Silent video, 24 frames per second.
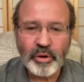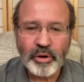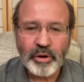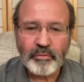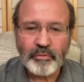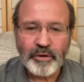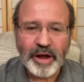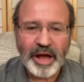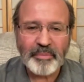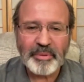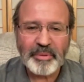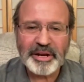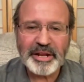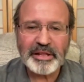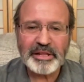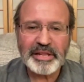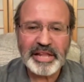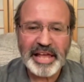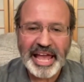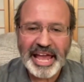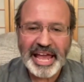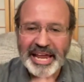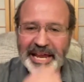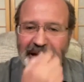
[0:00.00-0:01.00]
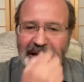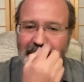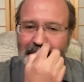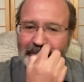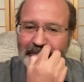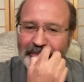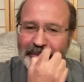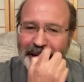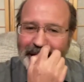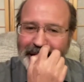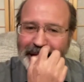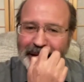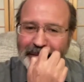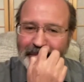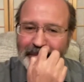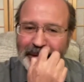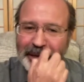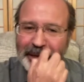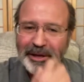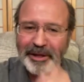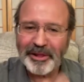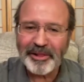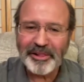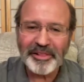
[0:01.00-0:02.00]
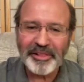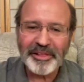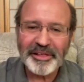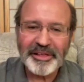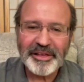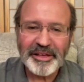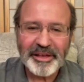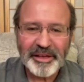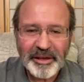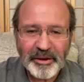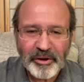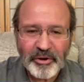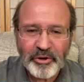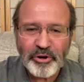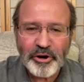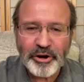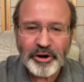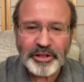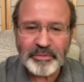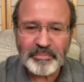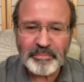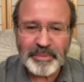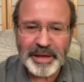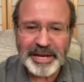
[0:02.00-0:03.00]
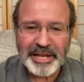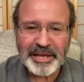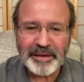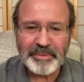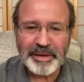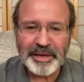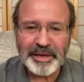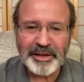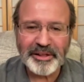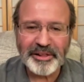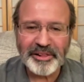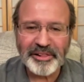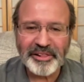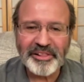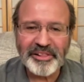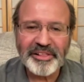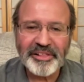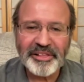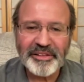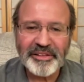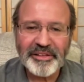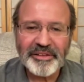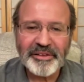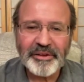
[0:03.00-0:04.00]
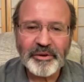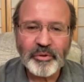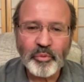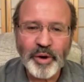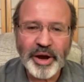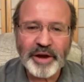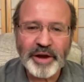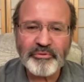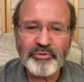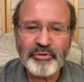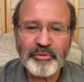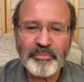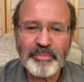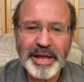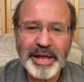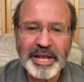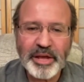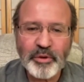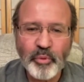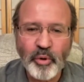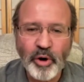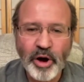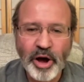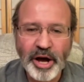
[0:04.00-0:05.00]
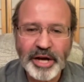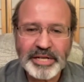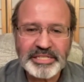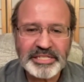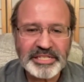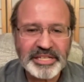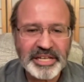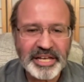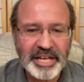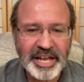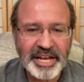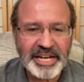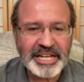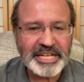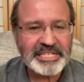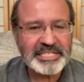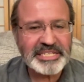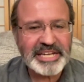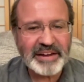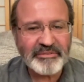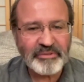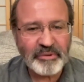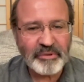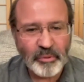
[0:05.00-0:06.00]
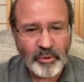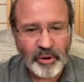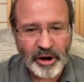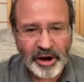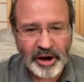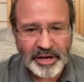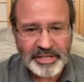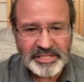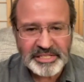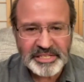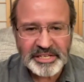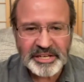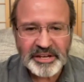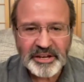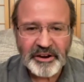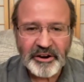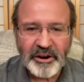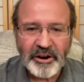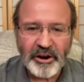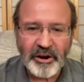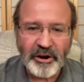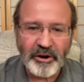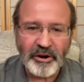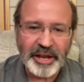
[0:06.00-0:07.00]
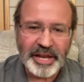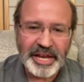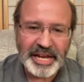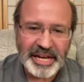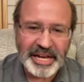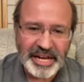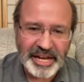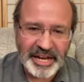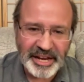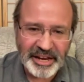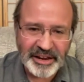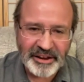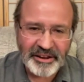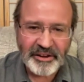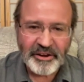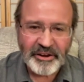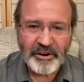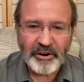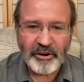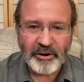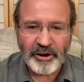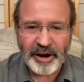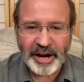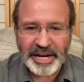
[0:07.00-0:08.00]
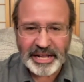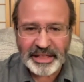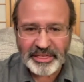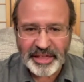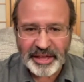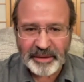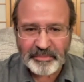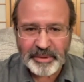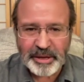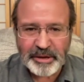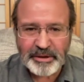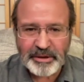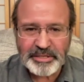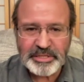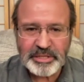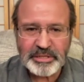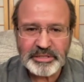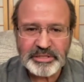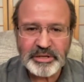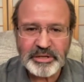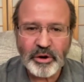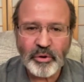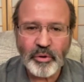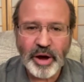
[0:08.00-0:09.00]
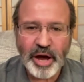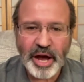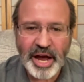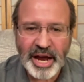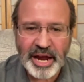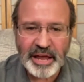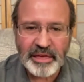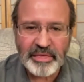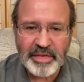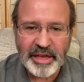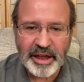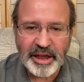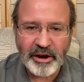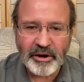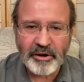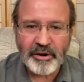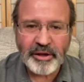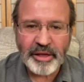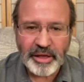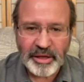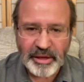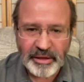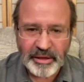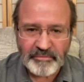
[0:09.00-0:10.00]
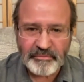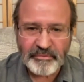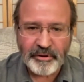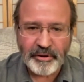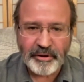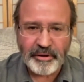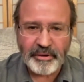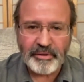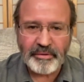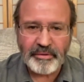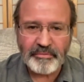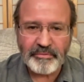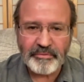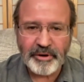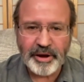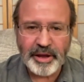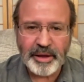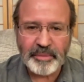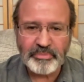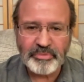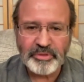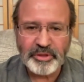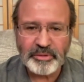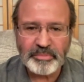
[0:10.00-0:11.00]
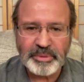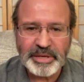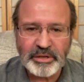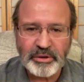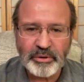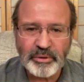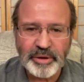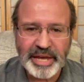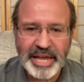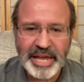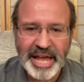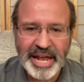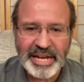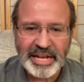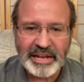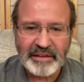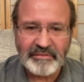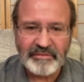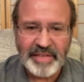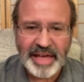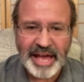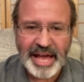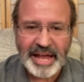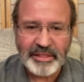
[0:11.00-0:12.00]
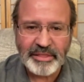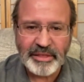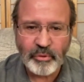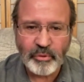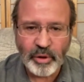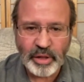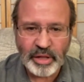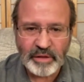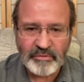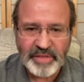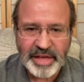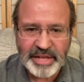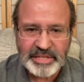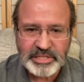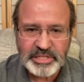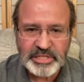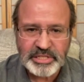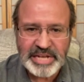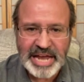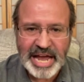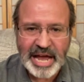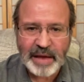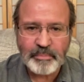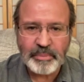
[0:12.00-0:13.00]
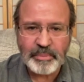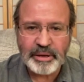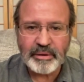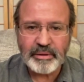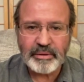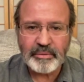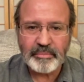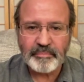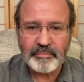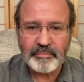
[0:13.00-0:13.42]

Raman has eaten many a meal, cooked many a meal, went for many walks, and he's never walked or eaten or anything because there's no I there for him to be doing any of that. All of that just happened.